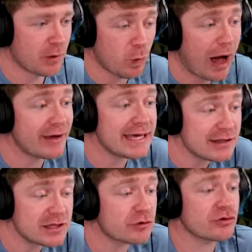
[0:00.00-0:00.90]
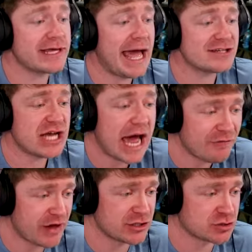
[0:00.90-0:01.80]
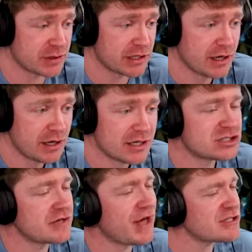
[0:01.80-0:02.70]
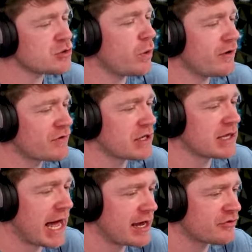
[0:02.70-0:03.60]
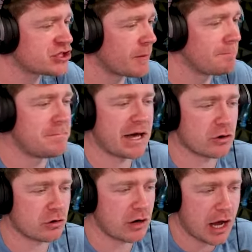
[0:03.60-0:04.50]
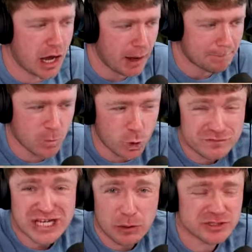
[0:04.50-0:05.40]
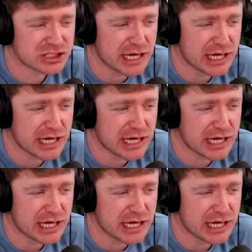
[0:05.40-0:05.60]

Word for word: And while he literally has half HP, See, that's one of Goliath's better uh, moves, I would